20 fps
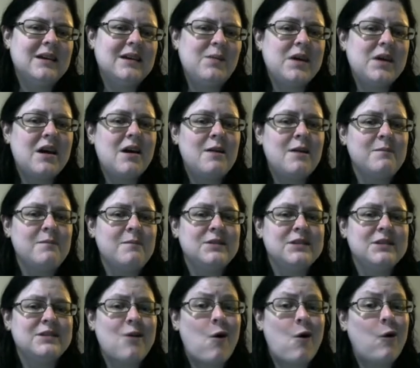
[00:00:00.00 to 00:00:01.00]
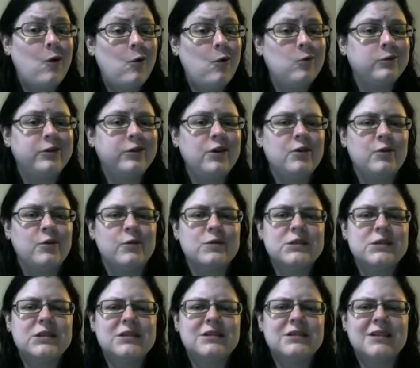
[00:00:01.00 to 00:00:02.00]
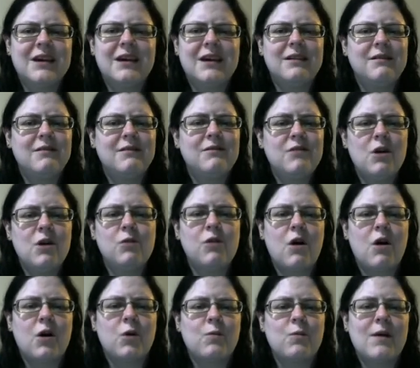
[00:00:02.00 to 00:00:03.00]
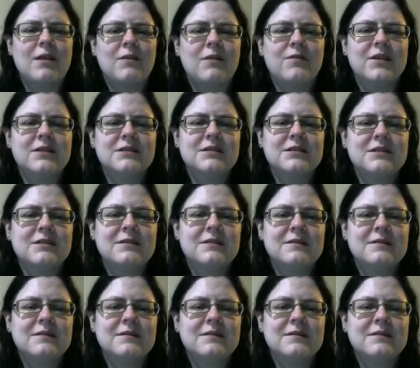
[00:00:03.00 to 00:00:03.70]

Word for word: it becomes old news and no longer relevant.